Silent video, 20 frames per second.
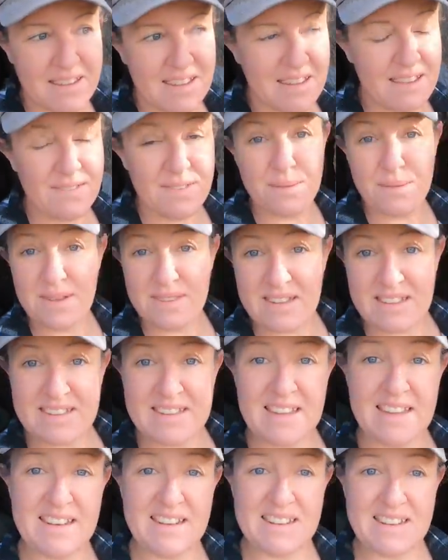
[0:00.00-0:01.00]
even when the
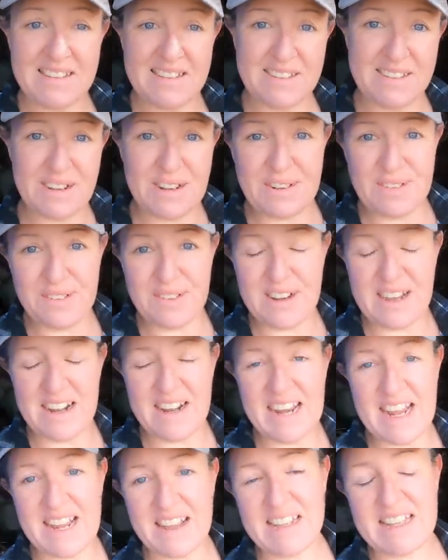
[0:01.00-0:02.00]
sun is over at
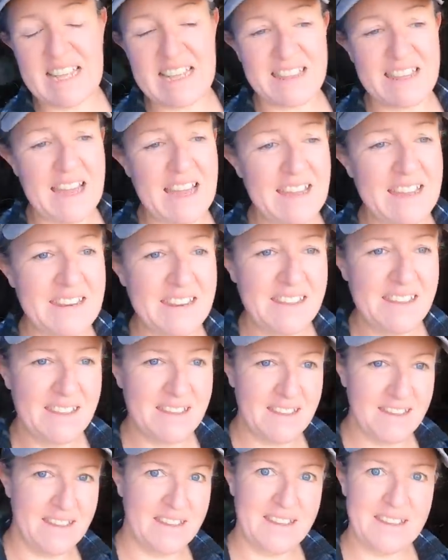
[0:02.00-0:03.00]
an angle like that,
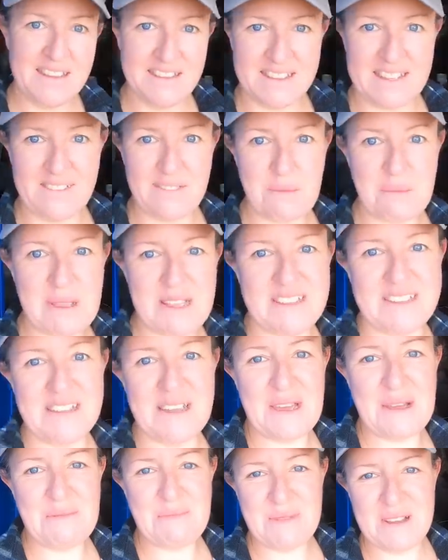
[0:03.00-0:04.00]
has given me
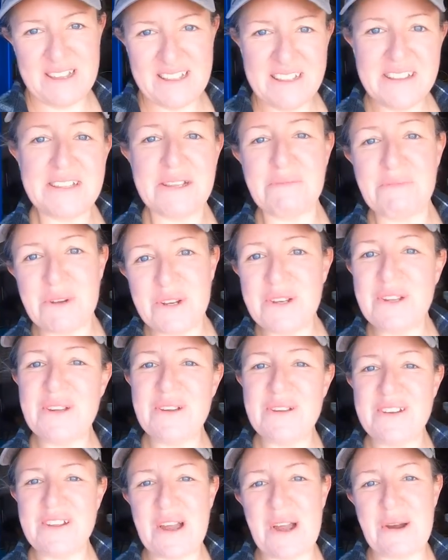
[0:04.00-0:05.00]
some
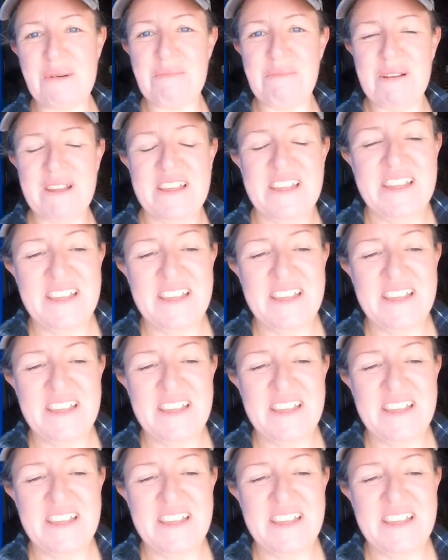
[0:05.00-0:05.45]
renewed hope.